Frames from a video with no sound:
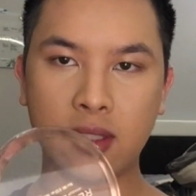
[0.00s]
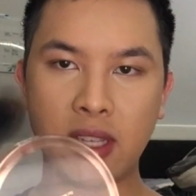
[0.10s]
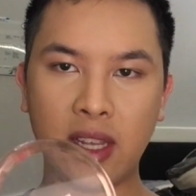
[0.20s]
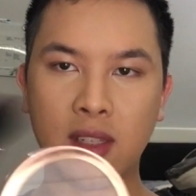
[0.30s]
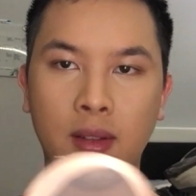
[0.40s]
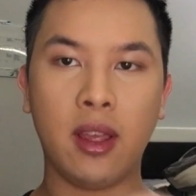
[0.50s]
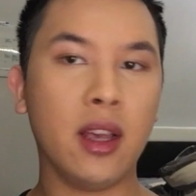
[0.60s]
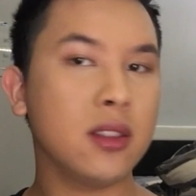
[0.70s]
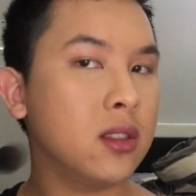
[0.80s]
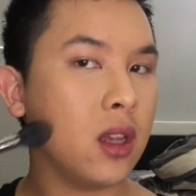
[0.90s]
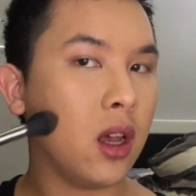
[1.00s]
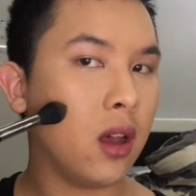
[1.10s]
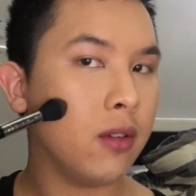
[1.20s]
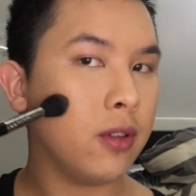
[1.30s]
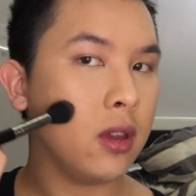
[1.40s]
take some of the excess
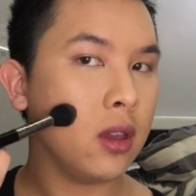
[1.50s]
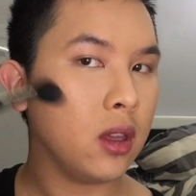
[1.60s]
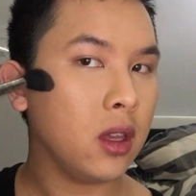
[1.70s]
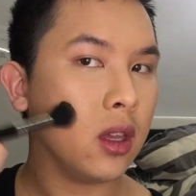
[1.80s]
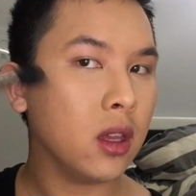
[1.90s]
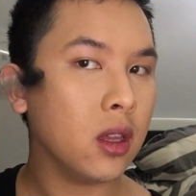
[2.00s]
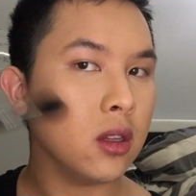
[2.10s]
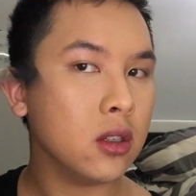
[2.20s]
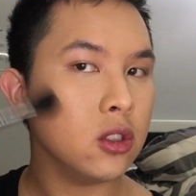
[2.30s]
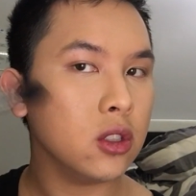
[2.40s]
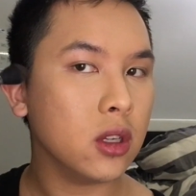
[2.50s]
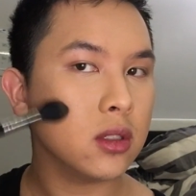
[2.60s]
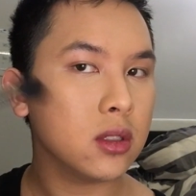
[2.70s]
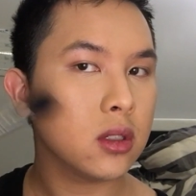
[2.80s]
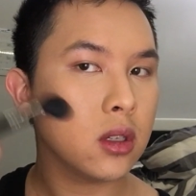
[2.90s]
off, and
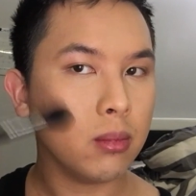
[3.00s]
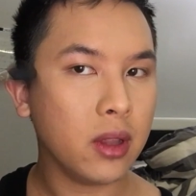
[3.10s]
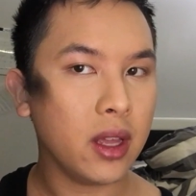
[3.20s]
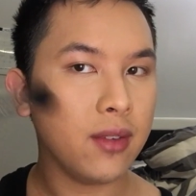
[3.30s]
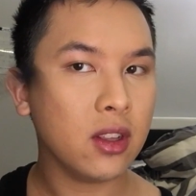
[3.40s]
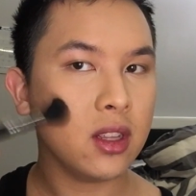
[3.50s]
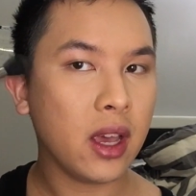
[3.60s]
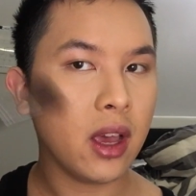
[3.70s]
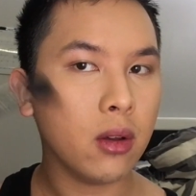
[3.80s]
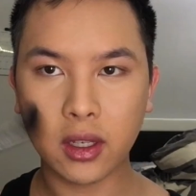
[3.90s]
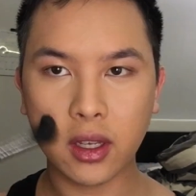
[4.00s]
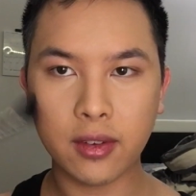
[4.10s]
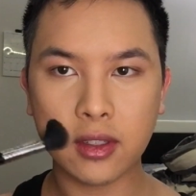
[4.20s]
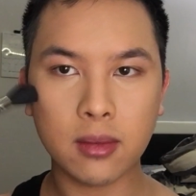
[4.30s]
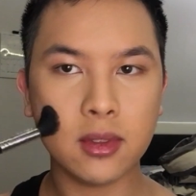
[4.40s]
just blend everything out. Give
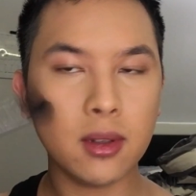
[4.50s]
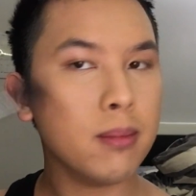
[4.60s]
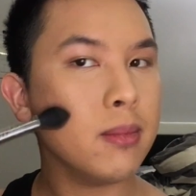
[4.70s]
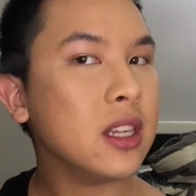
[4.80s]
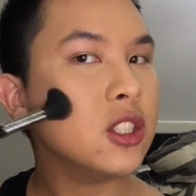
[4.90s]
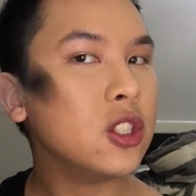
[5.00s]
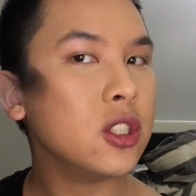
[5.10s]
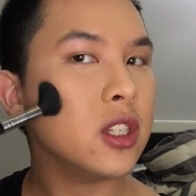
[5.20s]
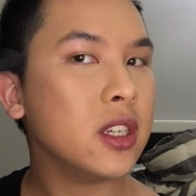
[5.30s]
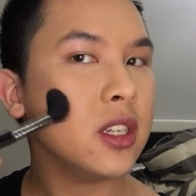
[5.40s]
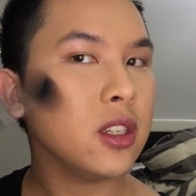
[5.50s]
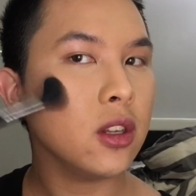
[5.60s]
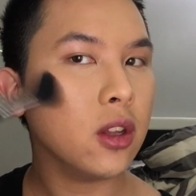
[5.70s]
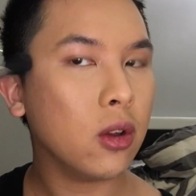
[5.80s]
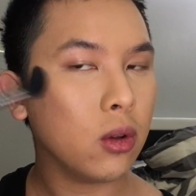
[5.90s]
it some dimension, you
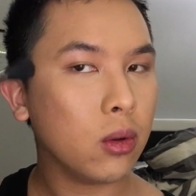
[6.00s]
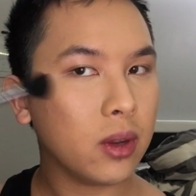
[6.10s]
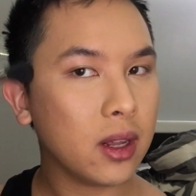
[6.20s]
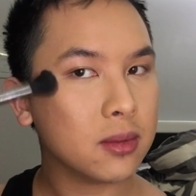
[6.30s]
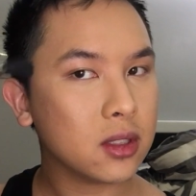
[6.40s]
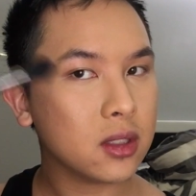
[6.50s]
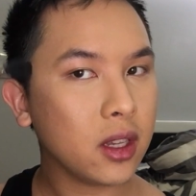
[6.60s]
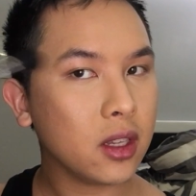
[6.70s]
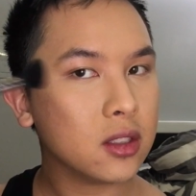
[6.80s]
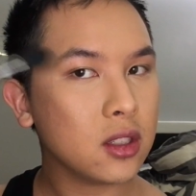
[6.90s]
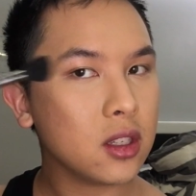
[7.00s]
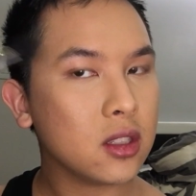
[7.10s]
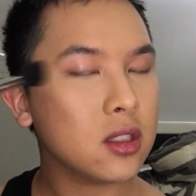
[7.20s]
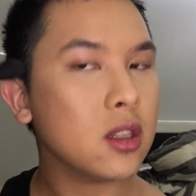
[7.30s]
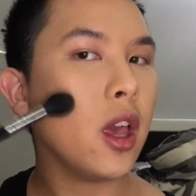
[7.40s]
know what I'm saying,
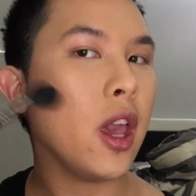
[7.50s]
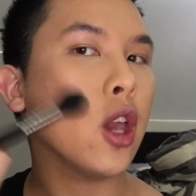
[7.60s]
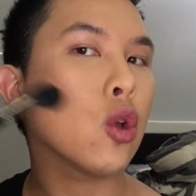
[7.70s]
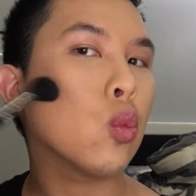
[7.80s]
sis? Like,